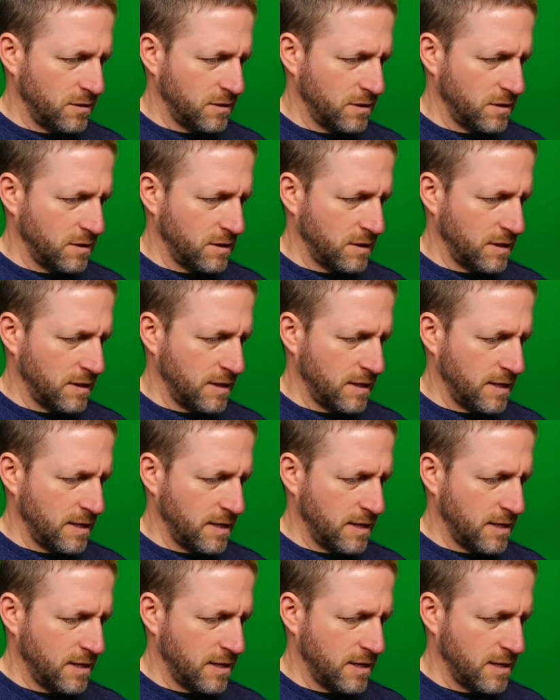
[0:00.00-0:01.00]

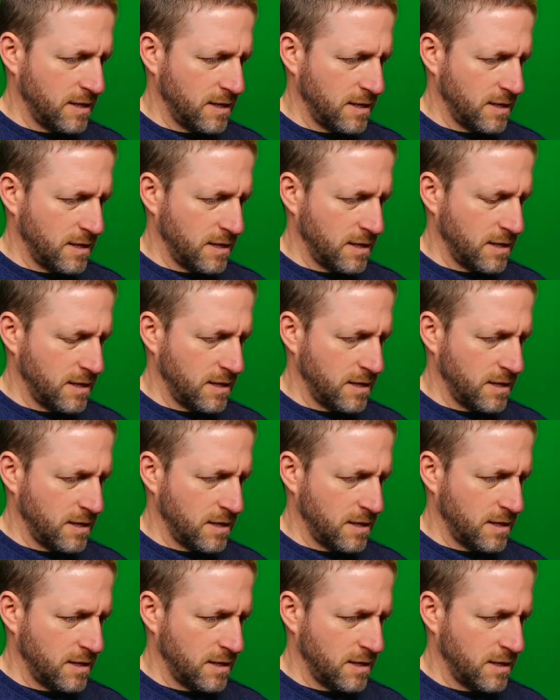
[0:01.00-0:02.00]
Nobody speaks.